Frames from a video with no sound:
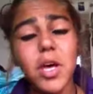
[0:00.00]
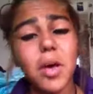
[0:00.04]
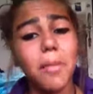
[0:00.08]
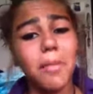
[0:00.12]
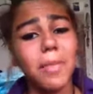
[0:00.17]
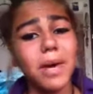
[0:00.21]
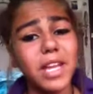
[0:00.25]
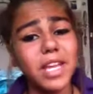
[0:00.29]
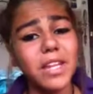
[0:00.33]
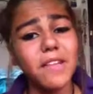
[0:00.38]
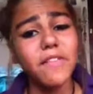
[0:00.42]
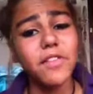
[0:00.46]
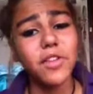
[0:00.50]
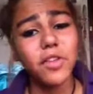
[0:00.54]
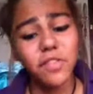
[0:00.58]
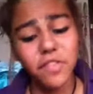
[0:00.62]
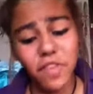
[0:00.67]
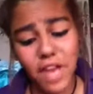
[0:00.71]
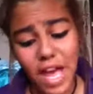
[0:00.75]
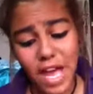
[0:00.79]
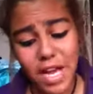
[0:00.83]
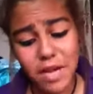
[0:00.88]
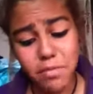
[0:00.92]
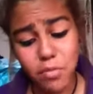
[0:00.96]
but if you've
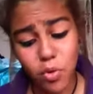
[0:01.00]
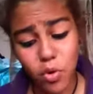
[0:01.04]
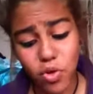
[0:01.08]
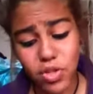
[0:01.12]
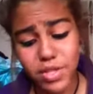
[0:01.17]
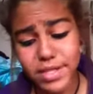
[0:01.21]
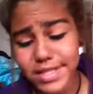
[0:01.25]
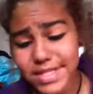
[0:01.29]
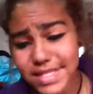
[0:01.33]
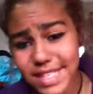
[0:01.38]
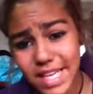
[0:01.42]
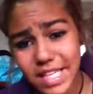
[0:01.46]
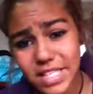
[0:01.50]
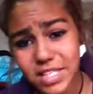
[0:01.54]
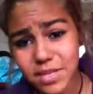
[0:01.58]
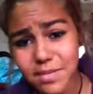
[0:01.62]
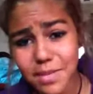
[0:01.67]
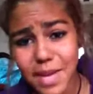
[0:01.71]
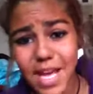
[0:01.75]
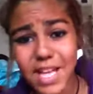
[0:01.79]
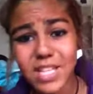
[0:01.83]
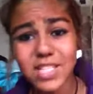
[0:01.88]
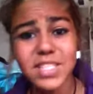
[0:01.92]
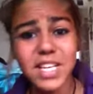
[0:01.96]
had more than sex
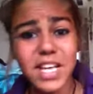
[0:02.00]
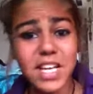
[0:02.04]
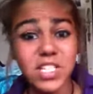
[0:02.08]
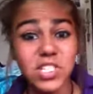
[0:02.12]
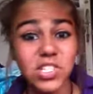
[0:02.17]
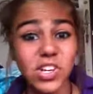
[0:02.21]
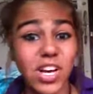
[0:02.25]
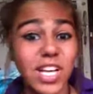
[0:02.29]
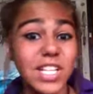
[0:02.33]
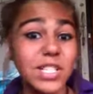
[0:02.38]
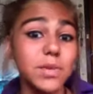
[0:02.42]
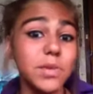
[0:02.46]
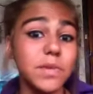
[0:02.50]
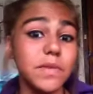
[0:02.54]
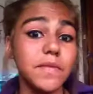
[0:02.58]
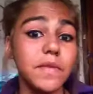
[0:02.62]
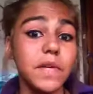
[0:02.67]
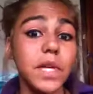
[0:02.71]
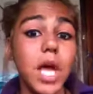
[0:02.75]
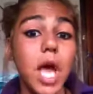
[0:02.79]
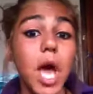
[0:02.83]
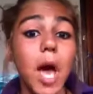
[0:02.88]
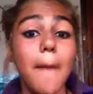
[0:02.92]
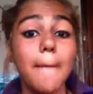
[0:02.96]
about 10 times with
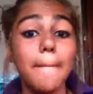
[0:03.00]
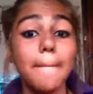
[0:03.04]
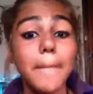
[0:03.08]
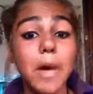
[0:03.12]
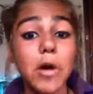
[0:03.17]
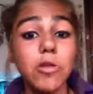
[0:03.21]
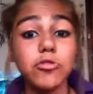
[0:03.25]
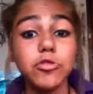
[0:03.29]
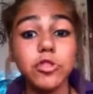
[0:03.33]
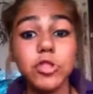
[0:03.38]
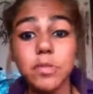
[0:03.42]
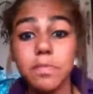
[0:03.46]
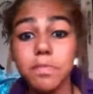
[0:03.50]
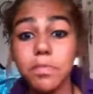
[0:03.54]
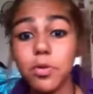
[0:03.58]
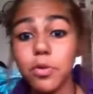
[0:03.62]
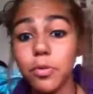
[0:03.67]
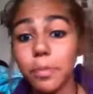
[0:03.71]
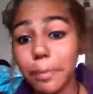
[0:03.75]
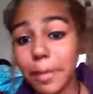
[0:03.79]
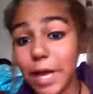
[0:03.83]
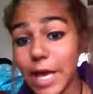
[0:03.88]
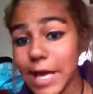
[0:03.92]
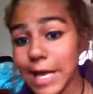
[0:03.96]
multiple
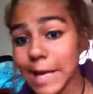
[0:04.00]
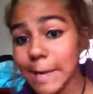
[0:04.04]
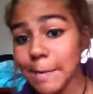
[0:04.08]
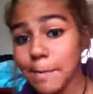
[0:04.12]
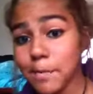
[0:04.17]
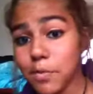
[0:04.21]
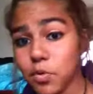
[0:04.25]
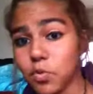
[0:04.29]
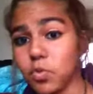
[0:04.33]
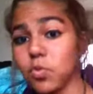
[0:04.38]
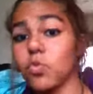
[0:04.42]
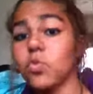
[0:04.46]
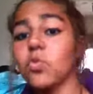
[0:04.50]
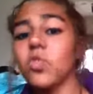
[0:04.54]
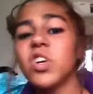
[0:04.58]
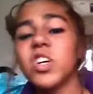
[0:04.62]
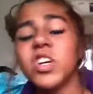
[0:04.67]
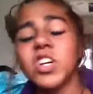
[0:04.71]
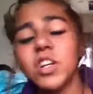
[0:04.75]
people,